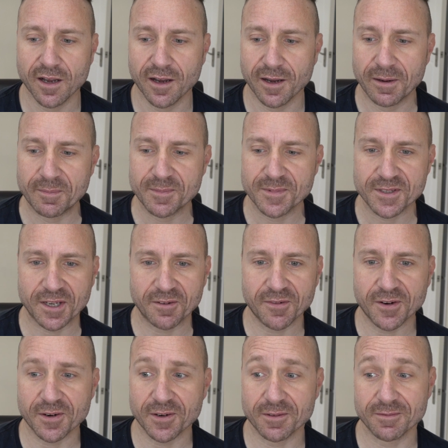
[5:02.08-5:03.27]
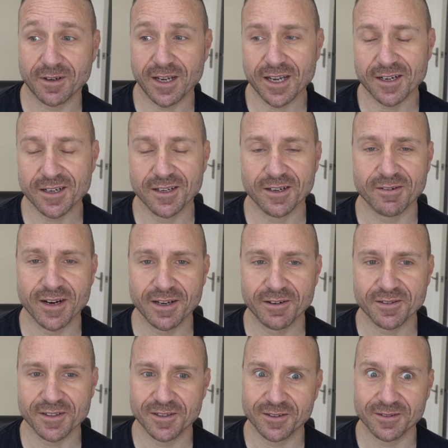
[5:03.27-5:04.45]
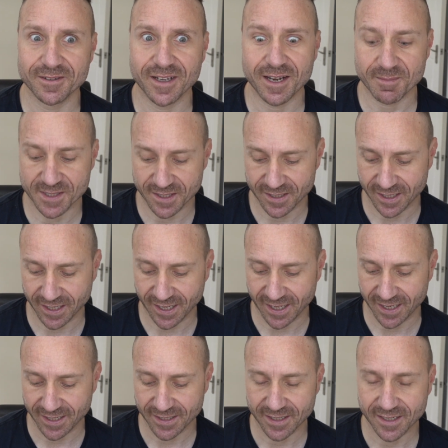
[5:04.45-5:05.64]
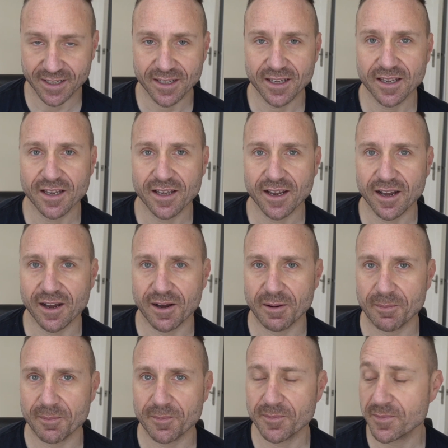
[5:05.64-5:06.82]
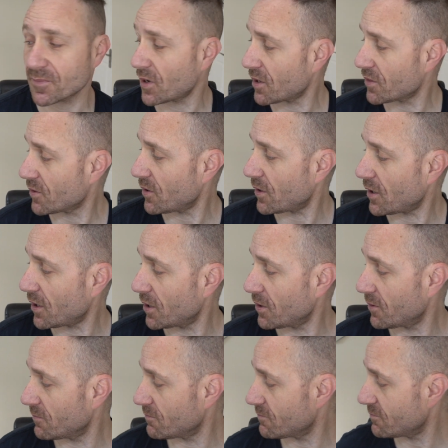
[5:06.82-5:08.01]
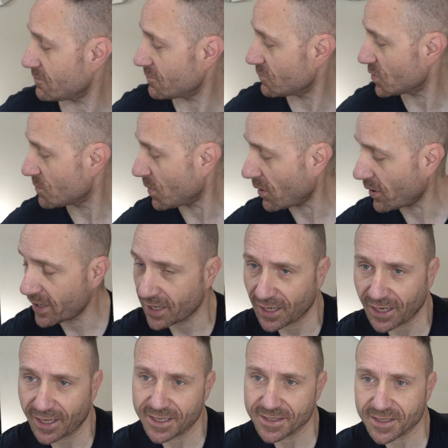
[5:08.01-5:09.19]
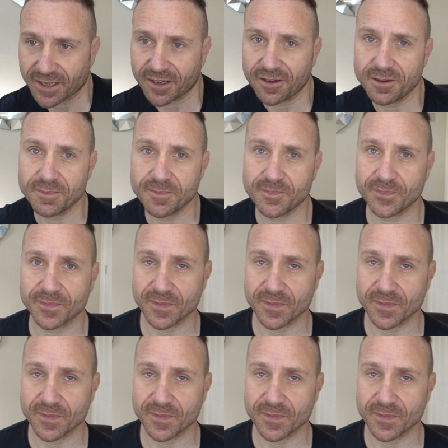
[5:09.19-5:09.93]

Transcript: So I thought, I had a look around, and on Amazon again, I thought I would buy a laser comb.